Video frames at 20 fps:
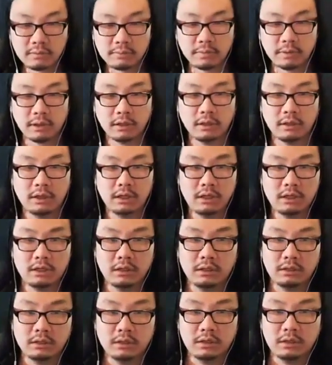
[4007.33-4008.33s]
but hey,
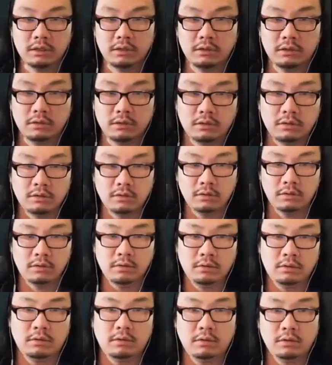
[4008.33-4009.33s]
it's good.
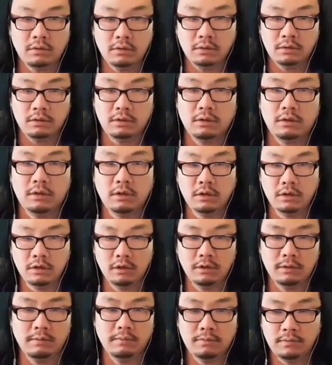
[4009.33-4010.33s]

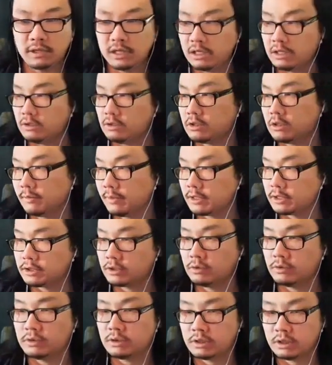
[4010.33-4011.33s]
Um, thank you so much,
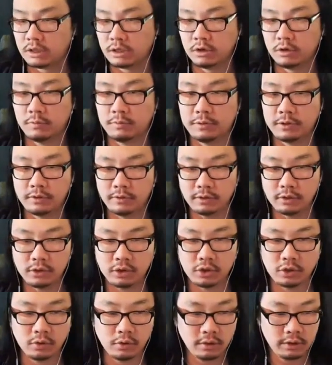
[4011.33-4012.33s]
Susie. I hope you
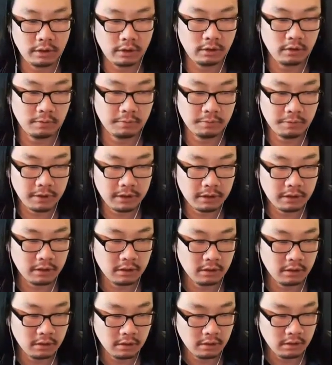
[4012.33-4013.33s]
enjoy your print.
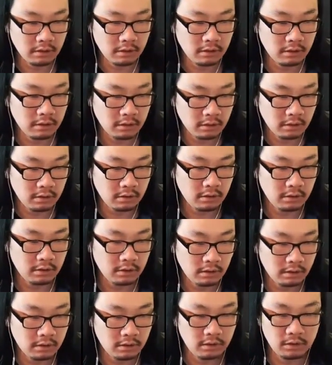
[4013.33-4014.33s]

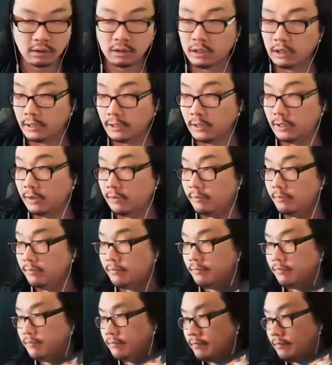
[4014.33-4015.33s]
Um,
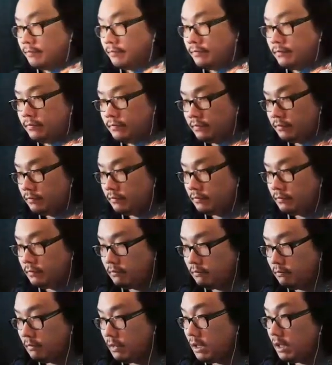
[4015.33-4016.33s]

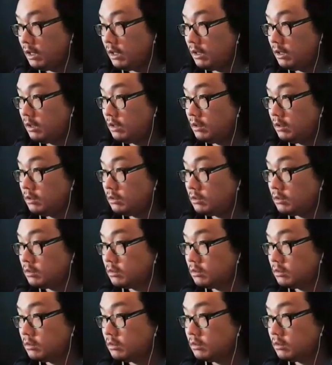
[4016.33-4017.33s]
and
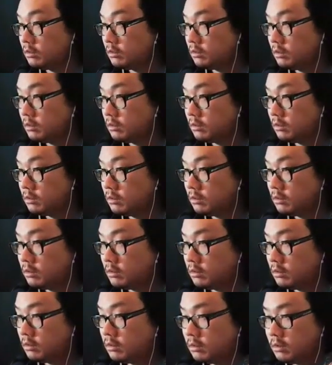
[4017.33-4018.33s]

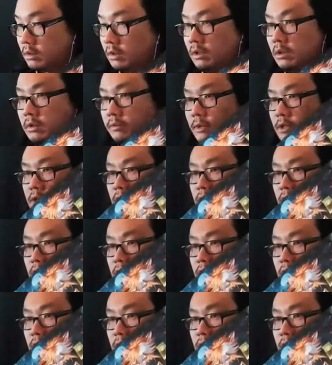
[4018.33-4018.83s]
uh, let me